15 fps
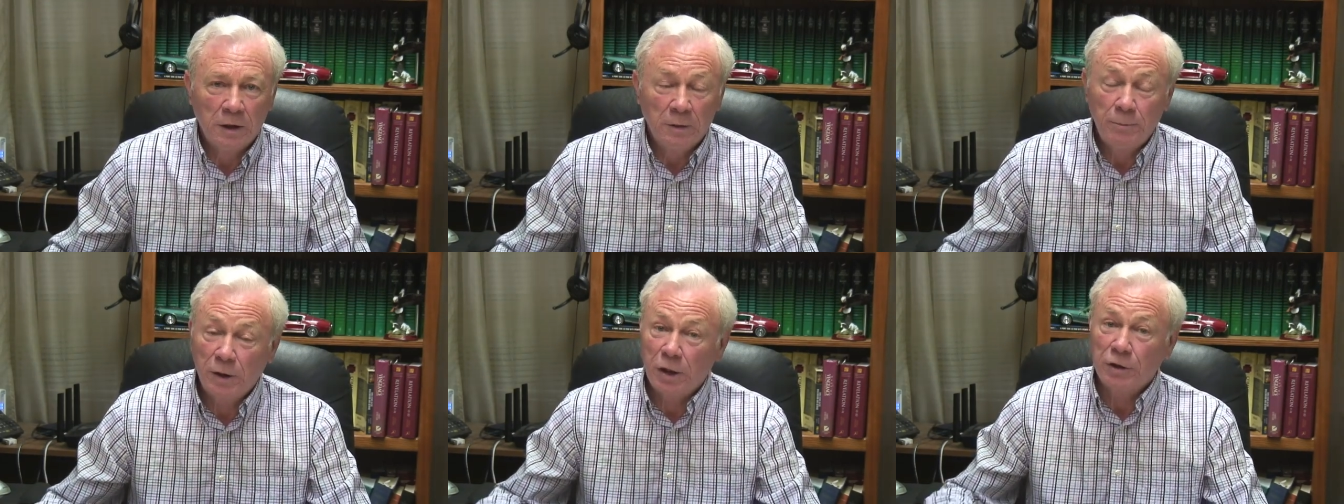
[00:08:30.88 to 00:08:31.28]

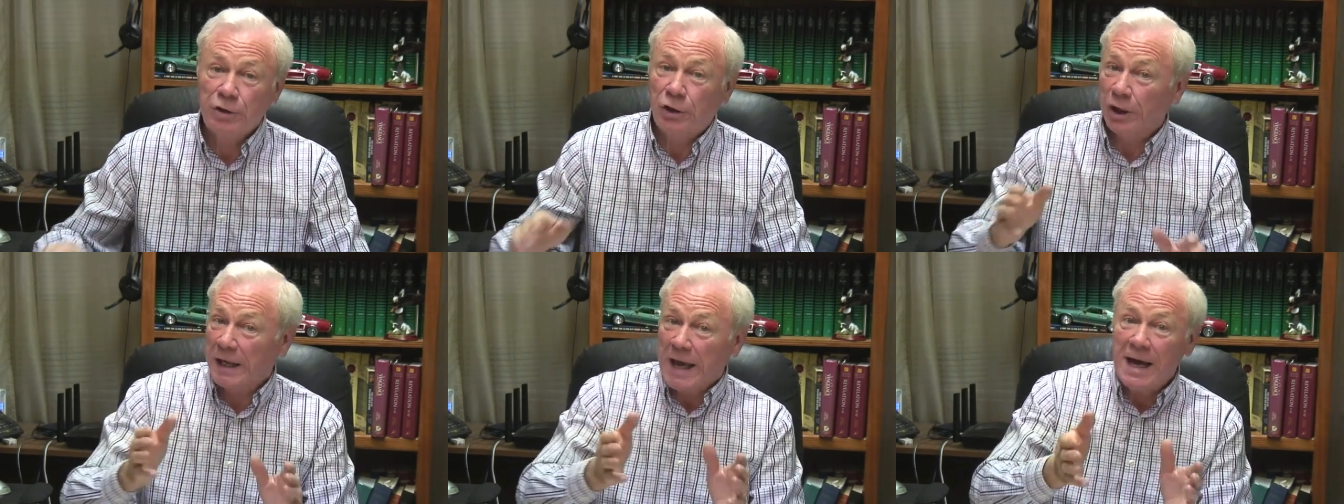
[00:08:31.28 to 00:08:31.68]

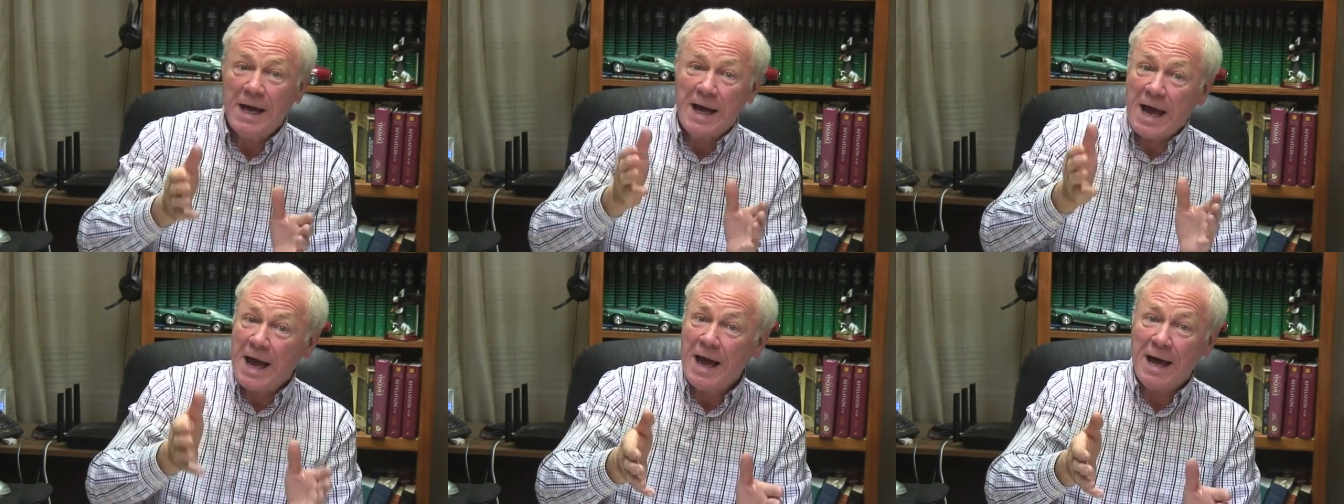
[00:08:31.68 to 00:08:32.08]
Because you
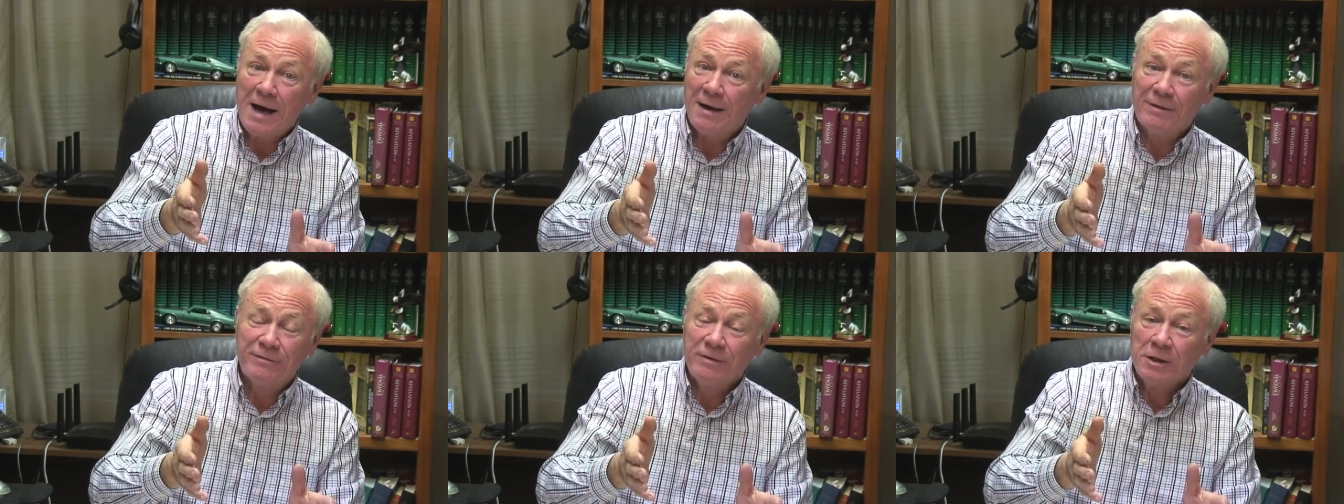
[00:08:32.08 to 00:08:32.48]
can't
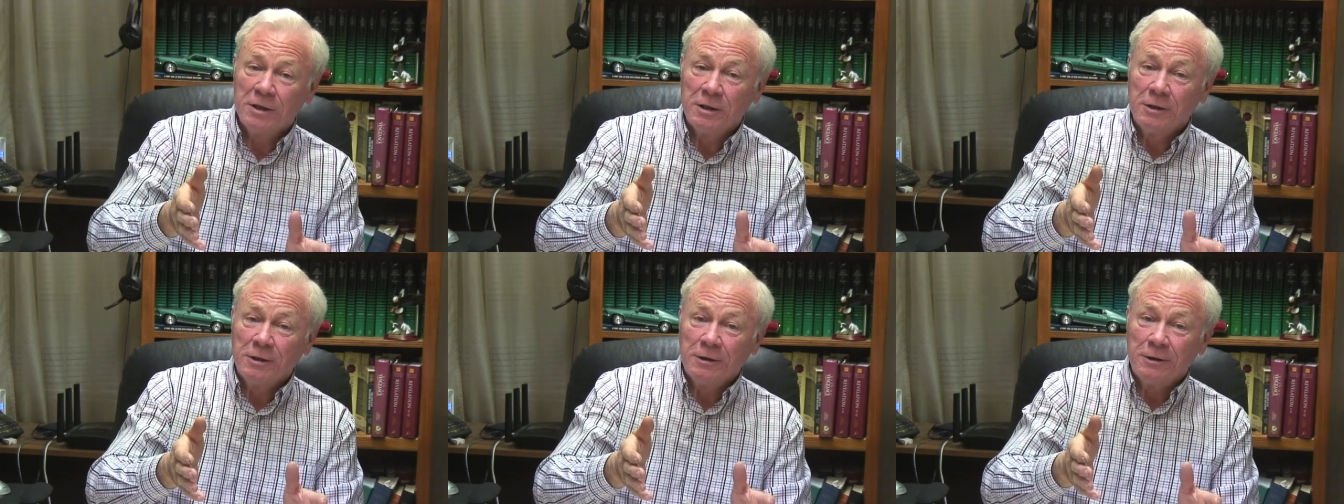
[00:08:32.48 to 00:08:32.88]
have
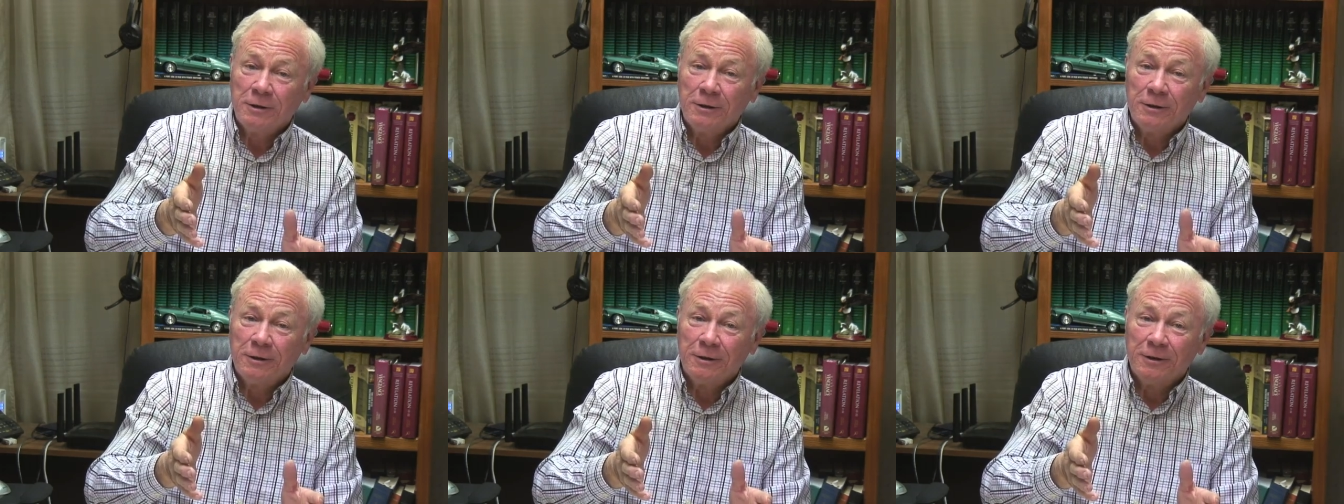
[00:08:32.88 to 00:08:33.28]

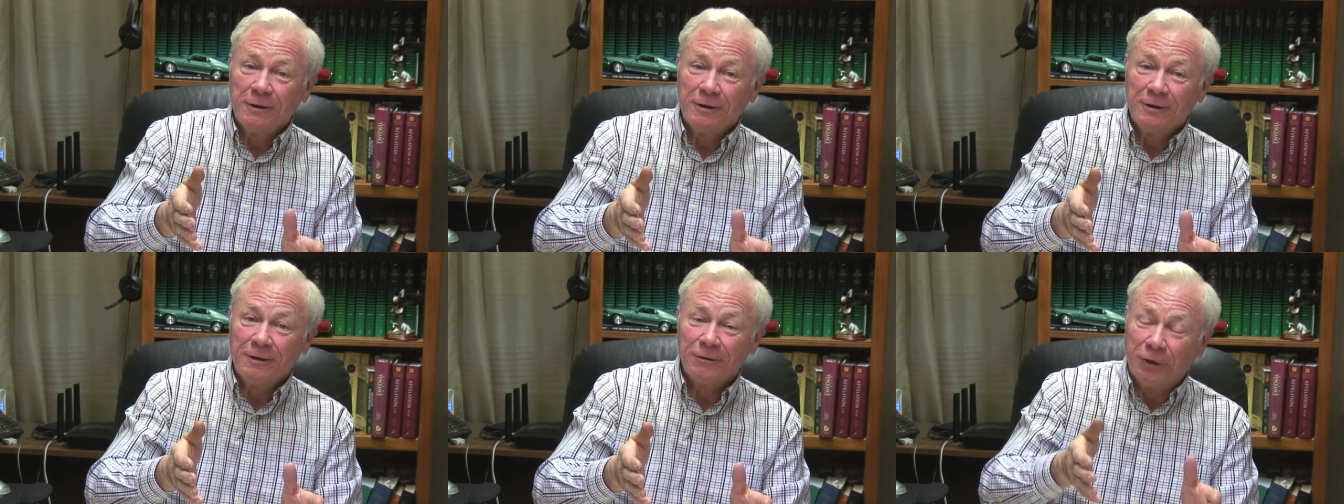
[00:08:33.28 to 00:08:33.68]

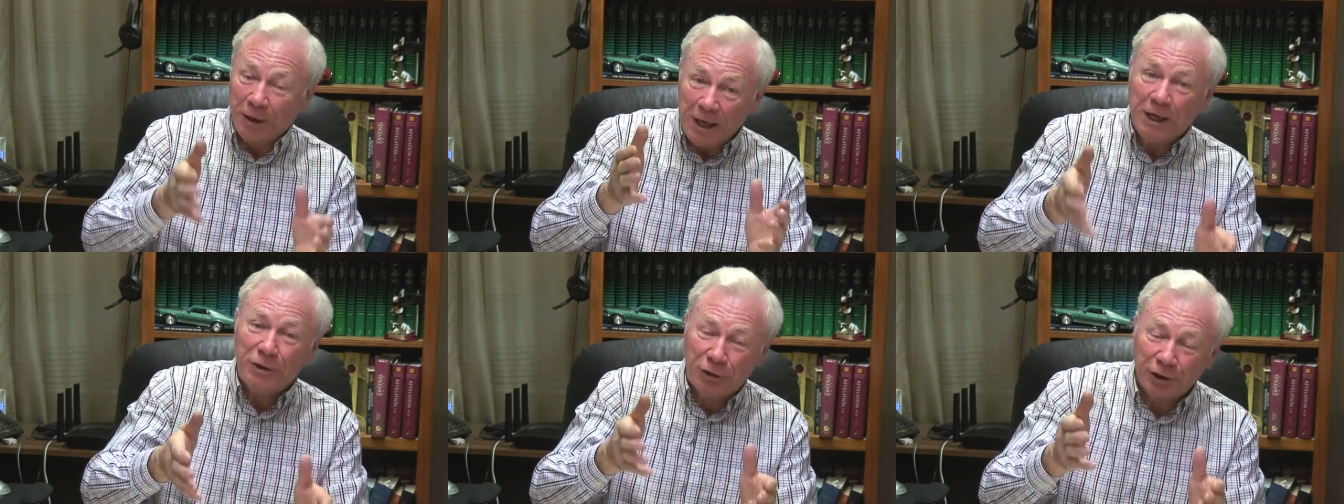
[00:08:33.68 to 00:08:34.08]
the
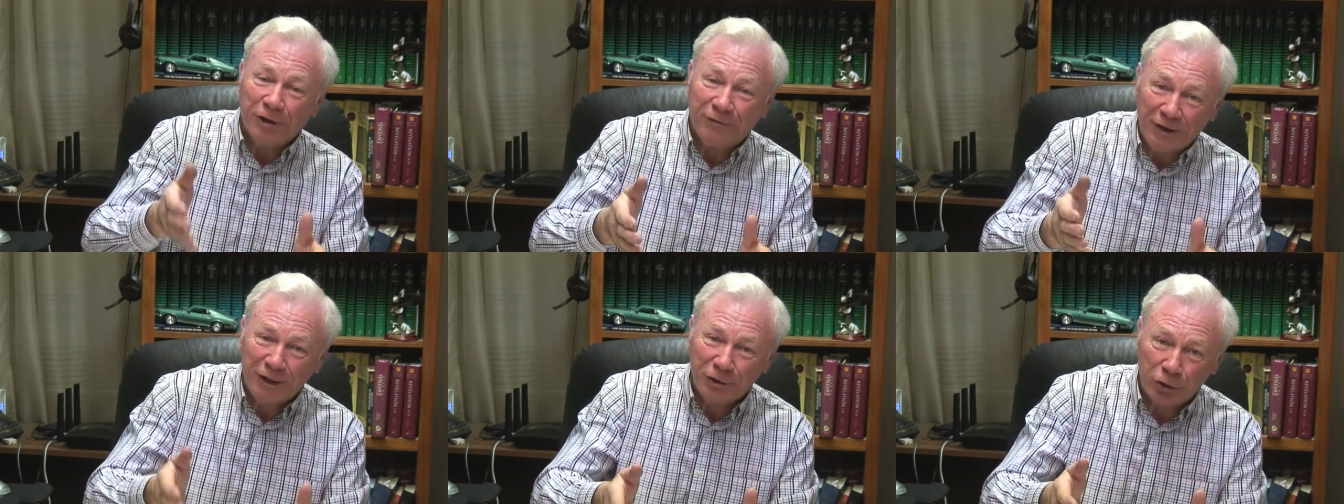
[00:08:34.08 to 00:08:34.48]
nation
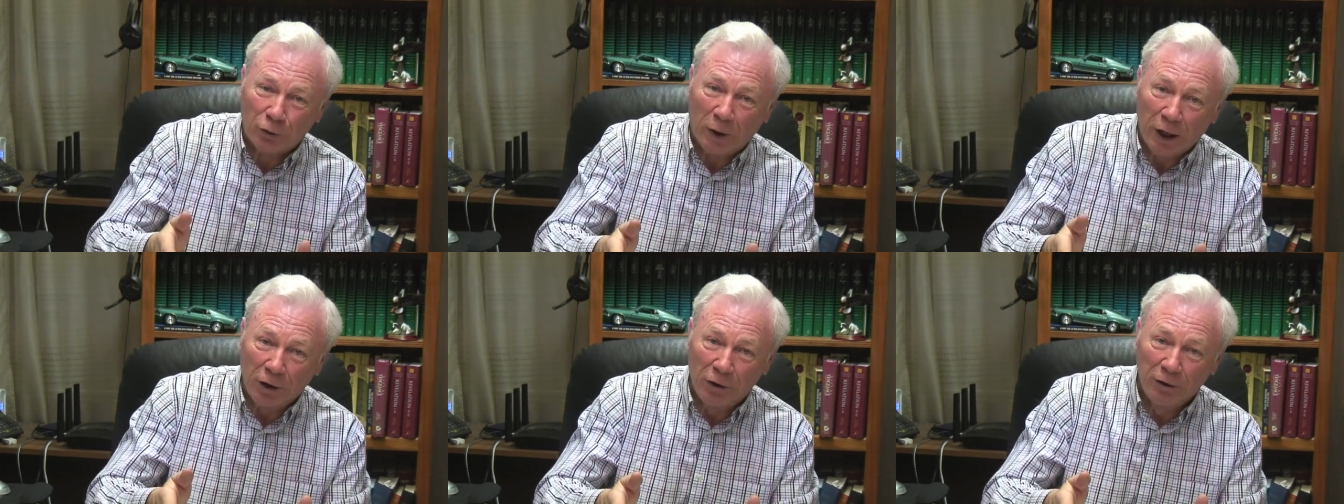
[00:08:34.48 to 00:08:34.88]
of
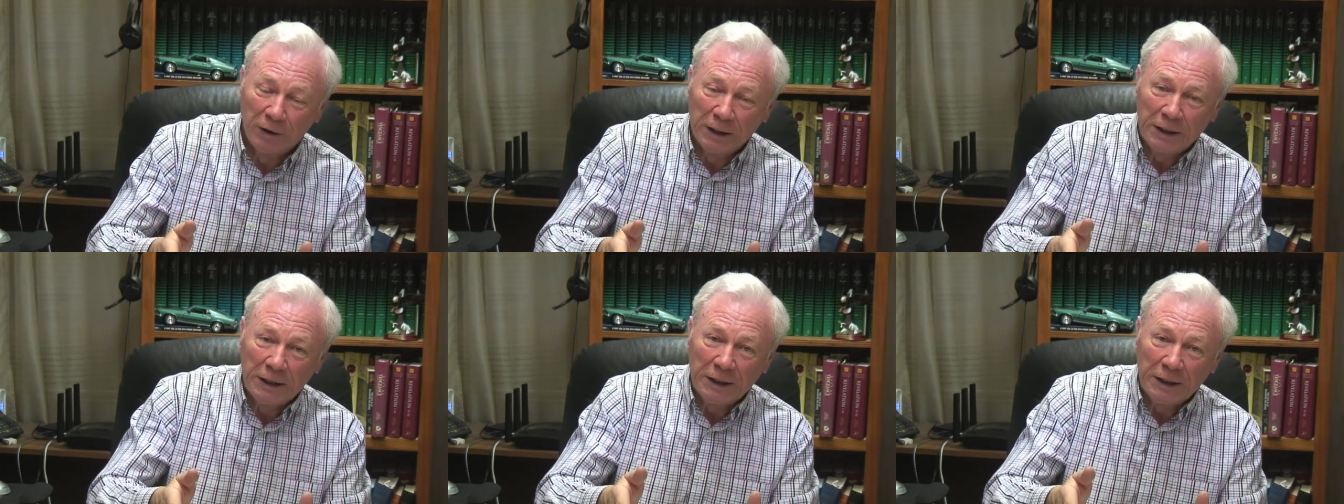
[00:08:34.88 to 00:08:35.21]
Israel